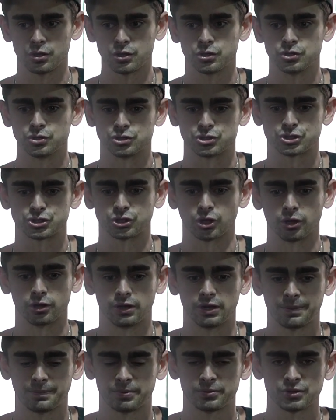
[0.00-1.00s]
your
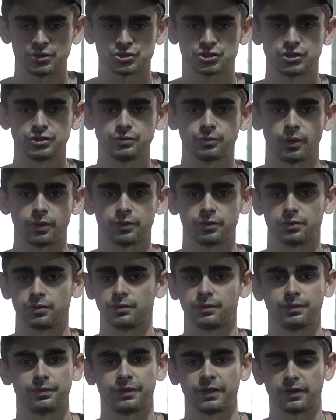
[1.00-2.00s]
starting position, whether
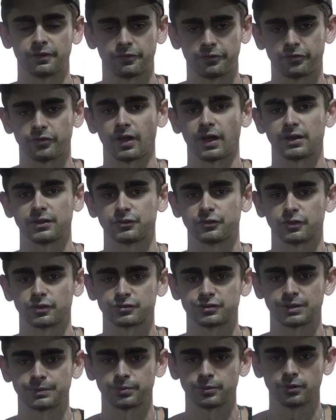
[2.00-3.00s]
think of flies for
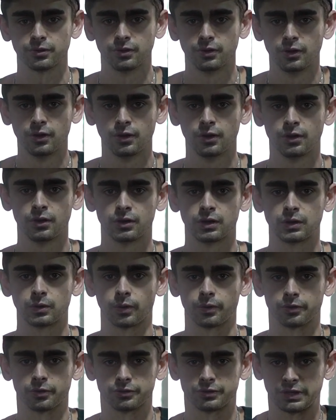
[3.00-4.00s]
example,
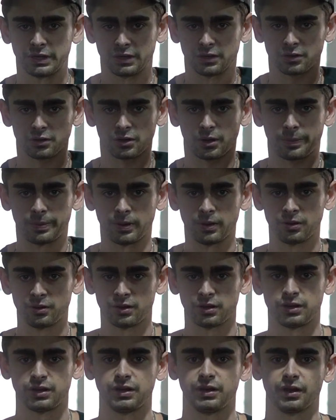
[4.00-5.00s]
whether it's here or up here,
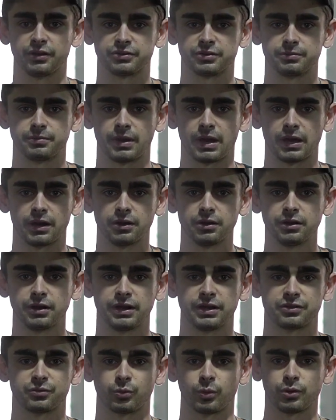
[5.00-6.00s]
doesn't matter.
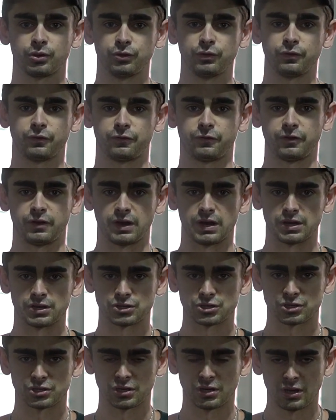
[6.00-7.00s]
It's where you
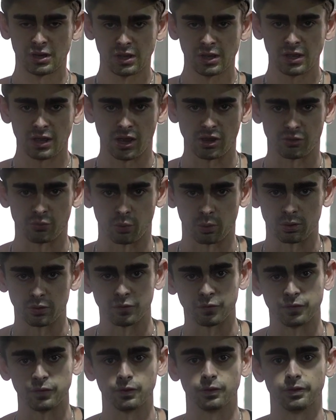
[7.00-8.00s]
finish is where you
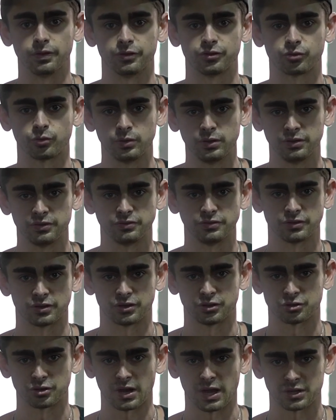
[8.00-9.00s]
feel the squeeze and the
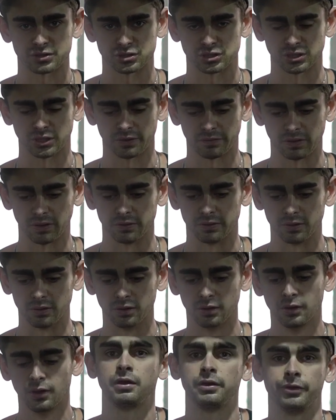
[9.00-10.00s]
contraction of either
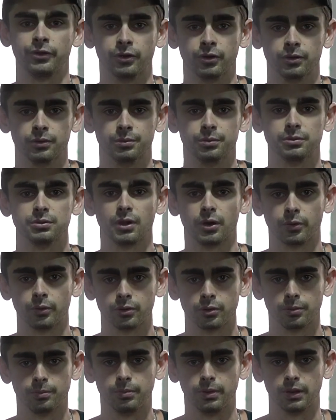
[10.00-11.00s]
your
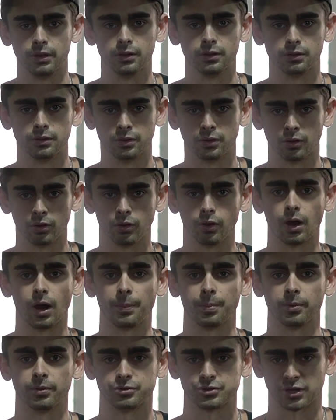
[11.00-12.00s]
lower, middle, or
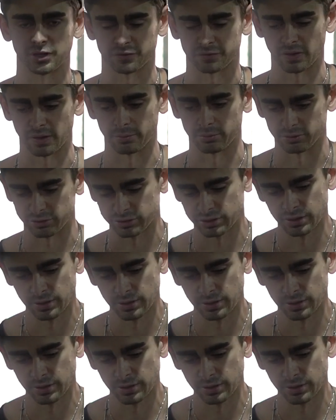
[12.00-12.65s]
upper chest fibers.